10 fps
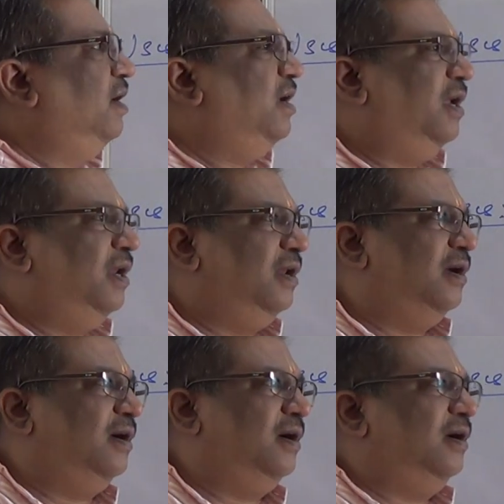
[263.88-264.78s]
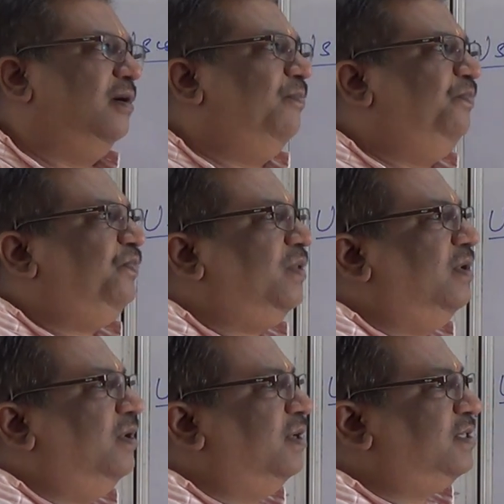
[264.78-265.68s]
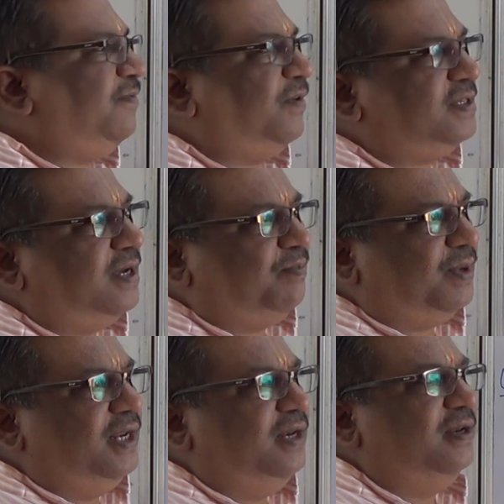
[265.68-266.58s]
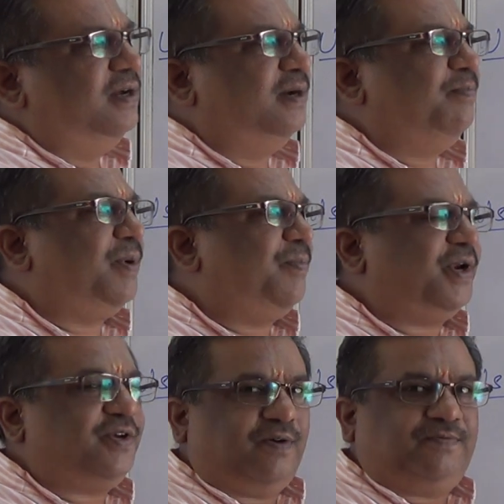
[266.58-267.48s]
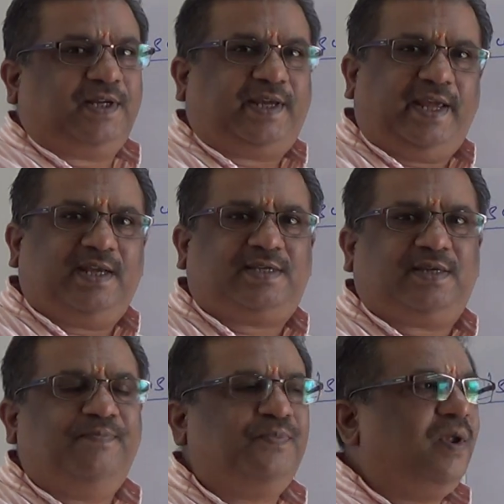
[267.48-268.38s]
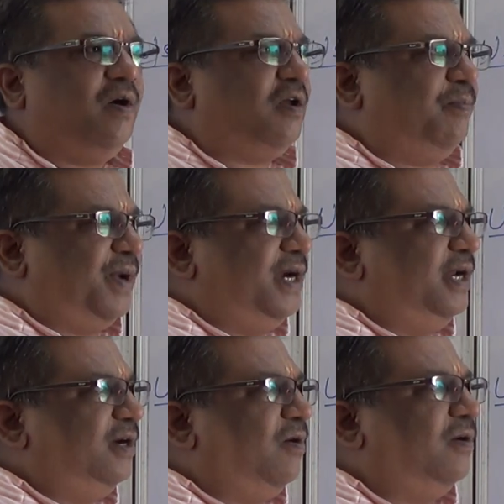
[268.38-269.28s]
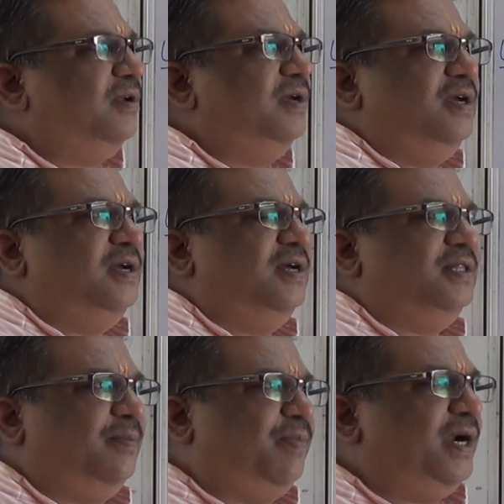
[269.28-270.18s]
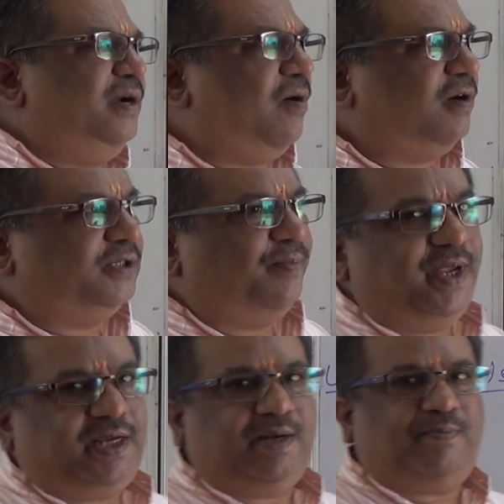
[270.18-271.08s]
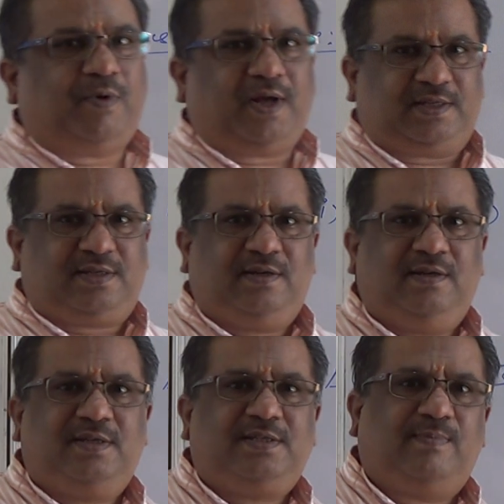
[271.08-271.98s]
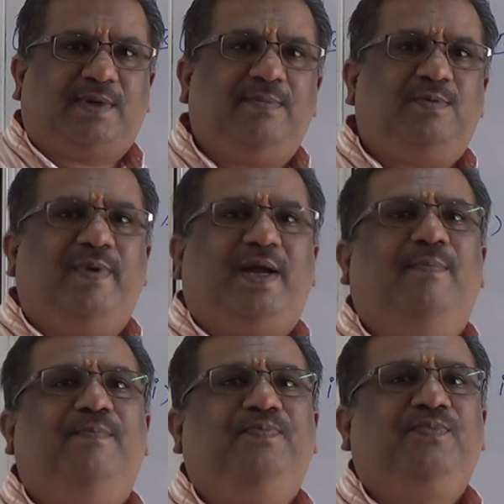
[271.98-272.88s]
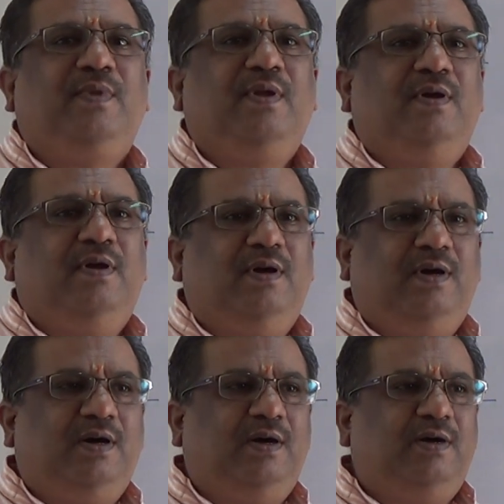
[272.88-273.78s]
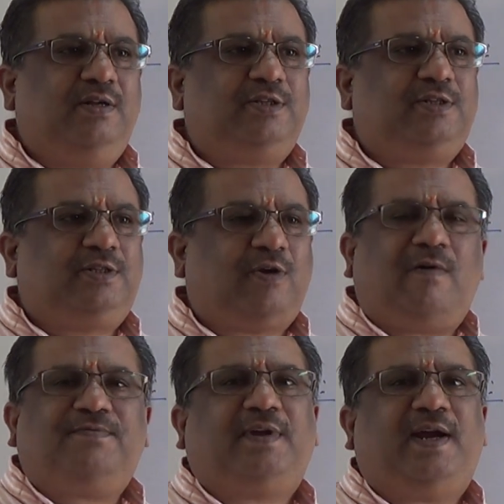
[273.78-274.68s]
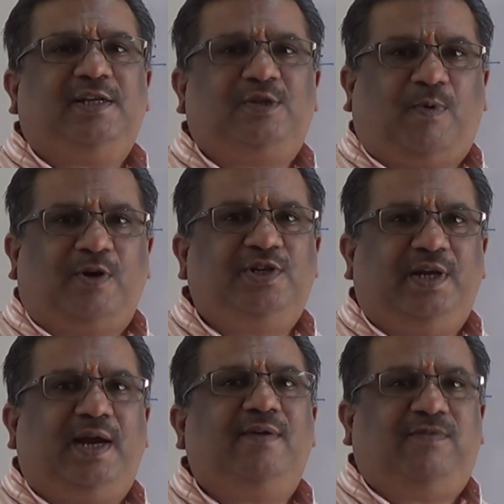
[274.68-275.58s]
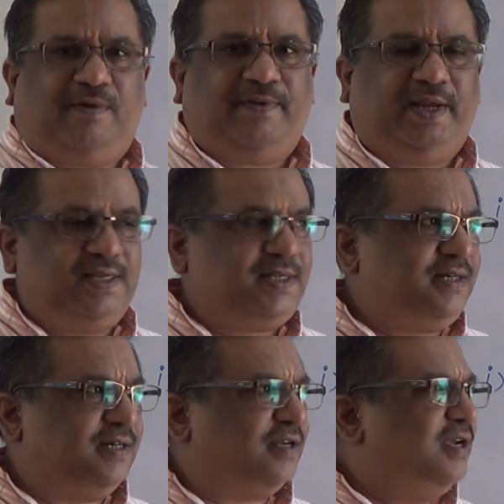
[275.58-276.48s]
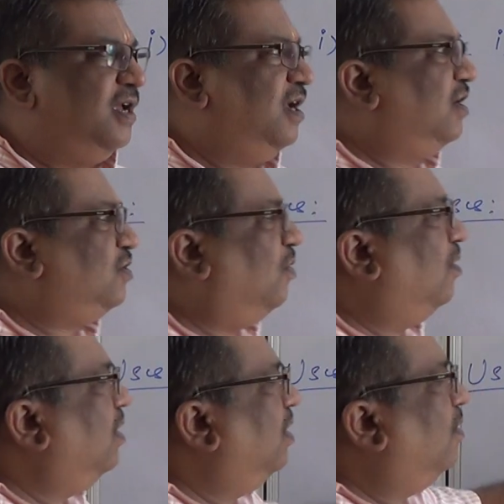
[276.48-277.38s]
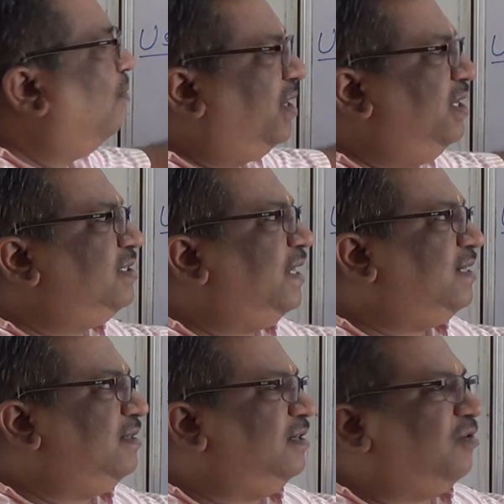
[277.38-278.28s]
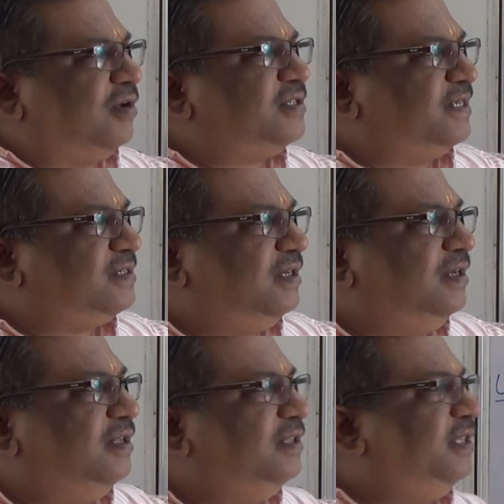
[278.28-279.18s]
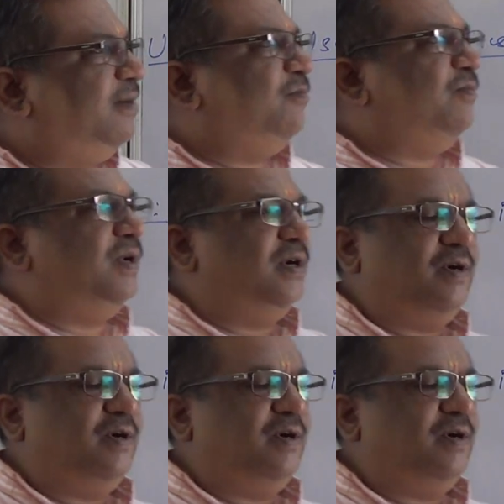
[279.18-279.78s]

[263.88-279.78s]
in say for example in preparation of the cakes or bread and all, the bread or the bakery products sometimes become soft and spongy and fluffy, isn't it? So what is that causes them